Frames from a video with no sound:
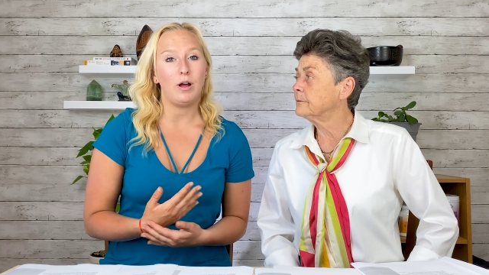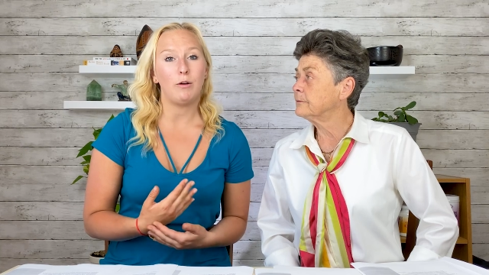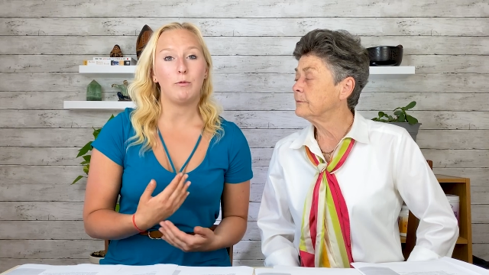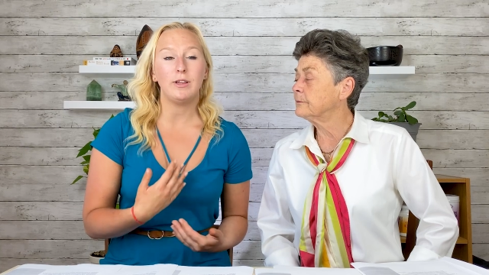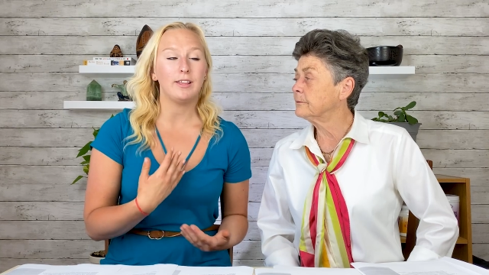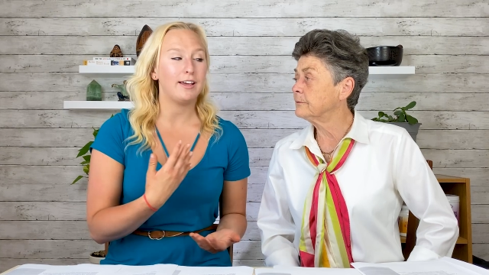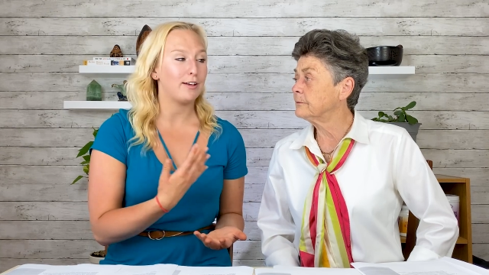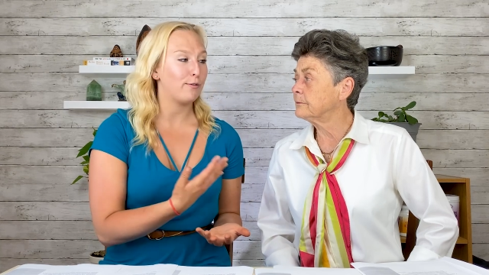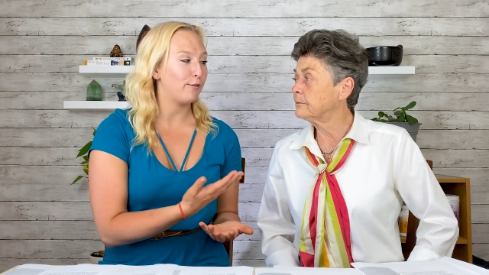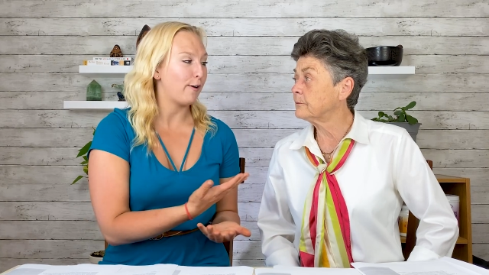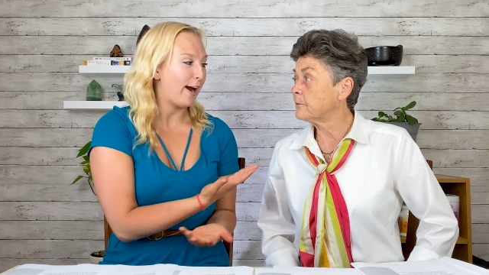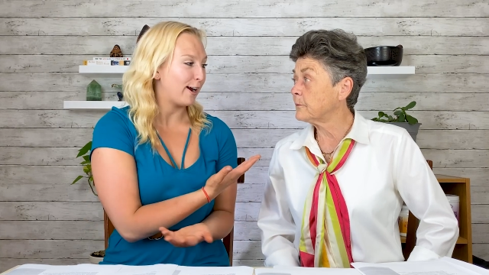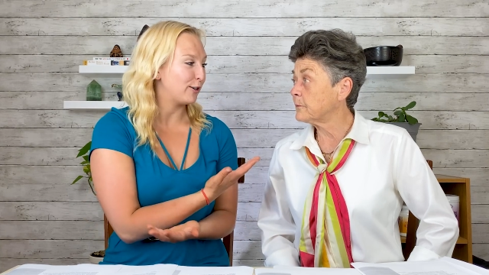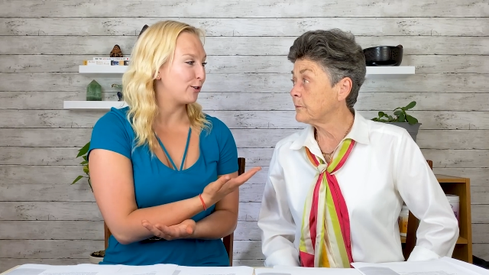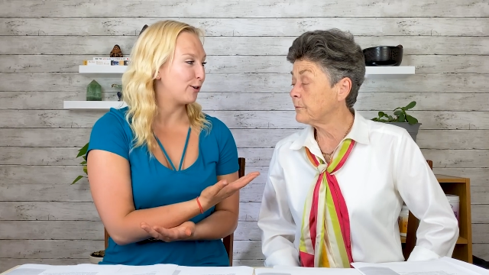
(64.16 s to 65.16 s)
Speaker 1: we like
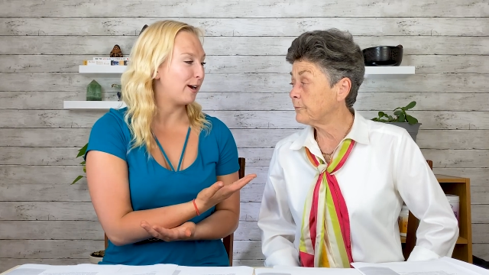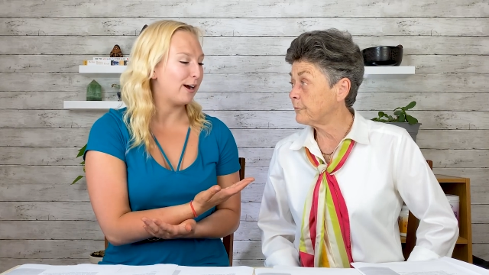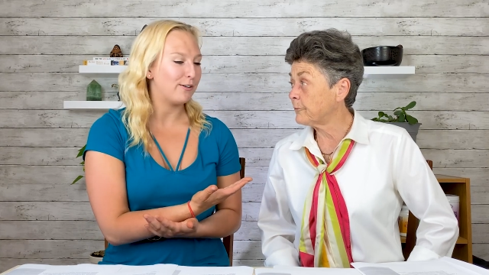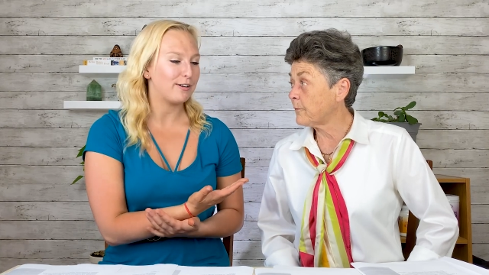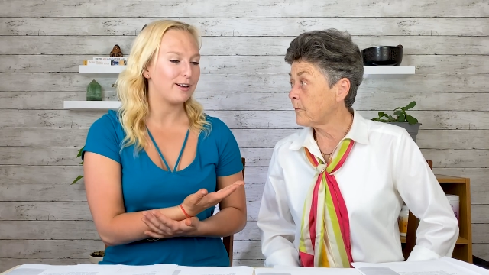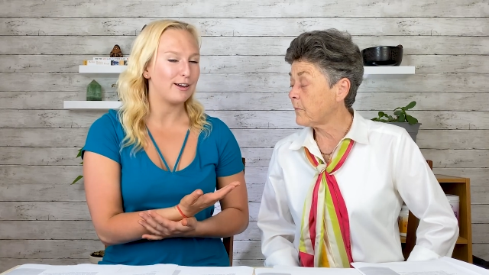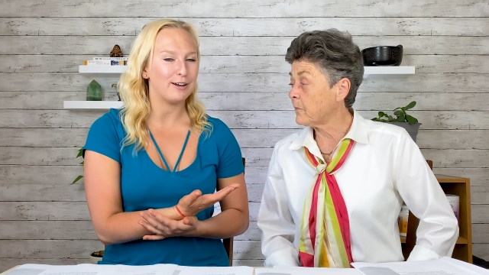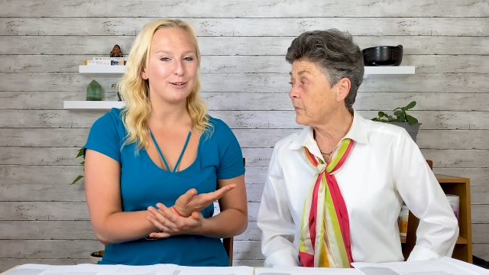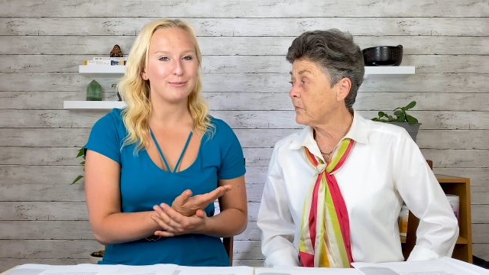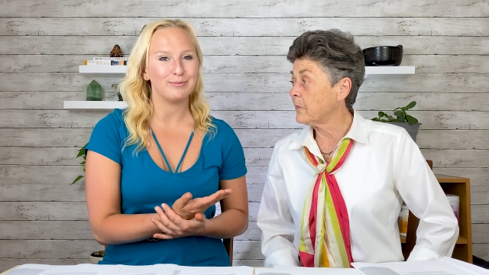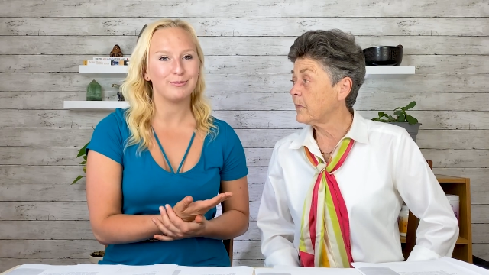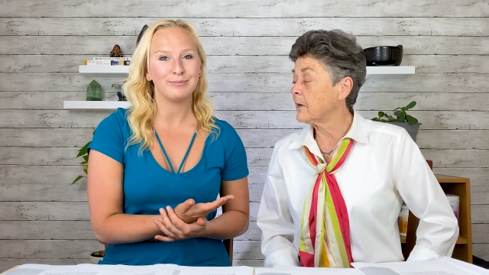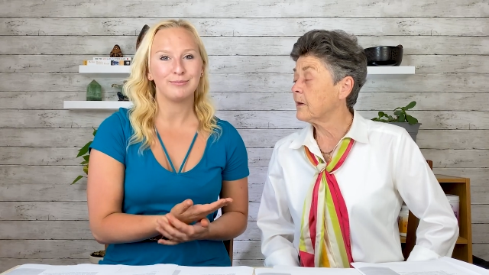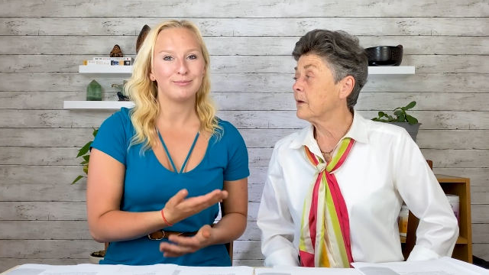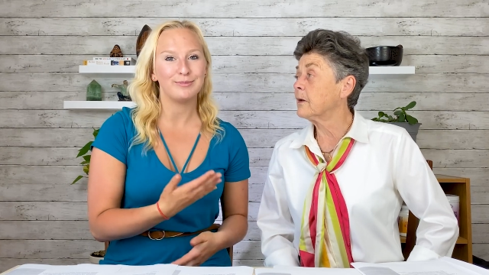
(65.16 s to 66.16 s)
fracture
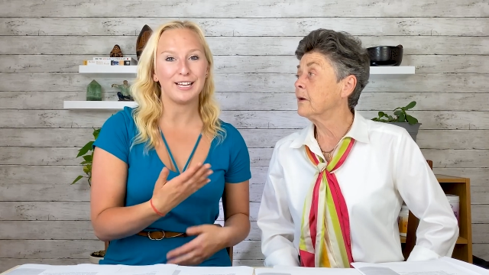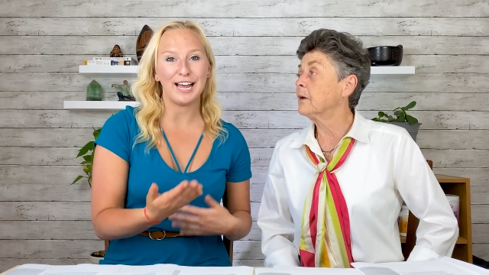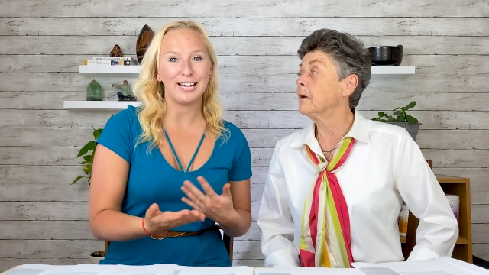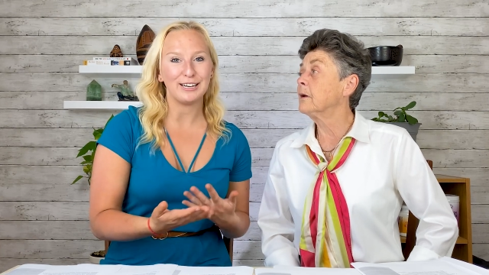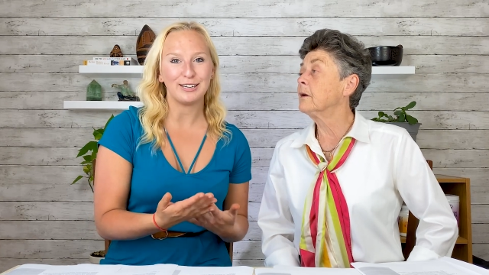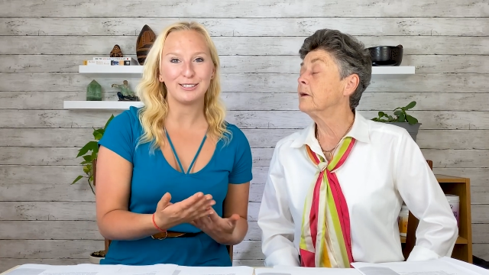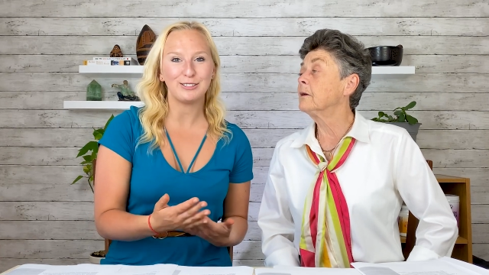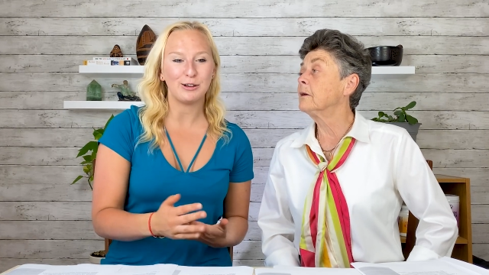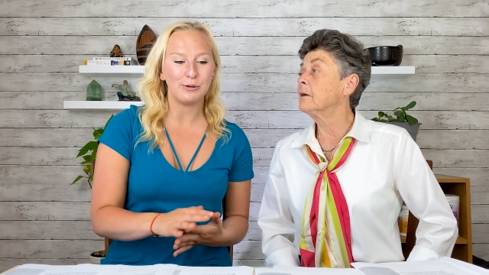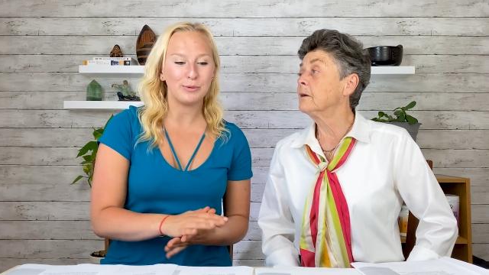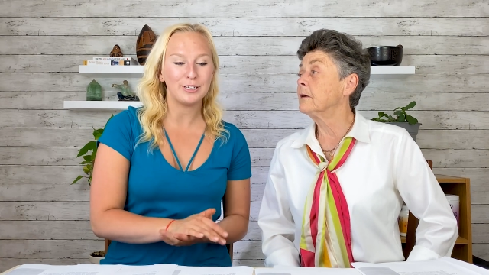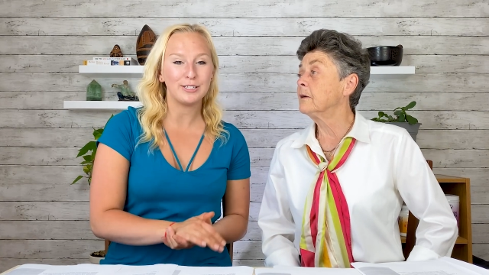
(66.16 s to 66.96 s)
outcome data. So we